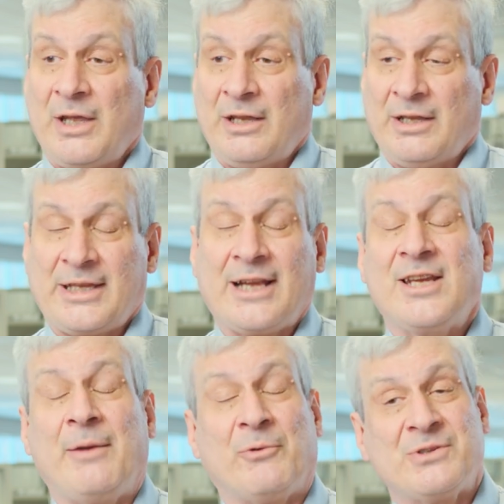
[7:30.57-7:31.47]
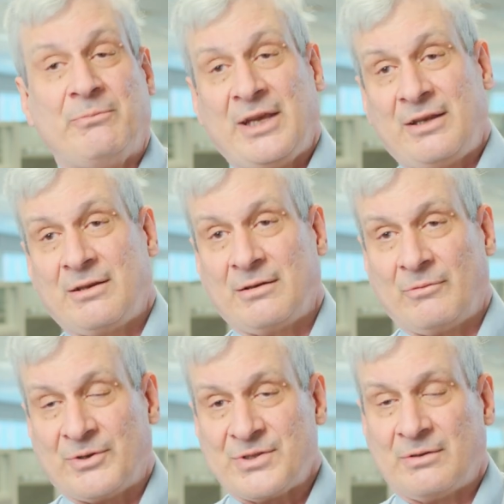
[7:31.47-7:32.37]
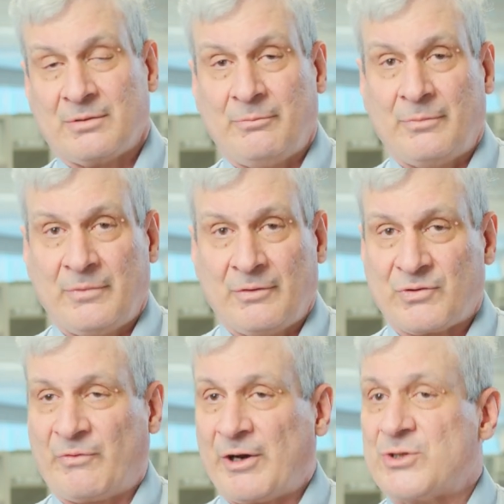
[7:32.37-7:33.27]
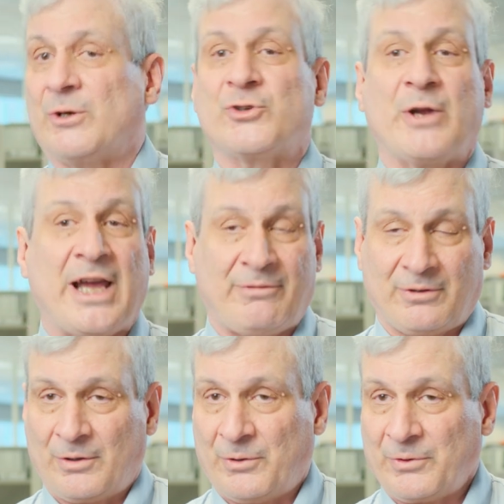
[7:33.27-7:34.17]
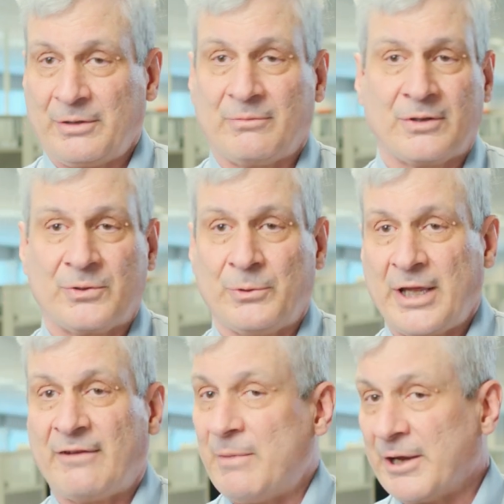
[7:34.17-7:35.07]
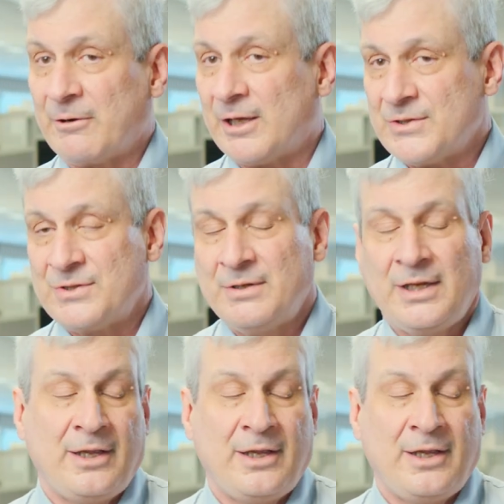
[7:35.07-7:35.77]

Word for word: And at that time wasn't made wasn't, it was a very short travel, only two and a half microns.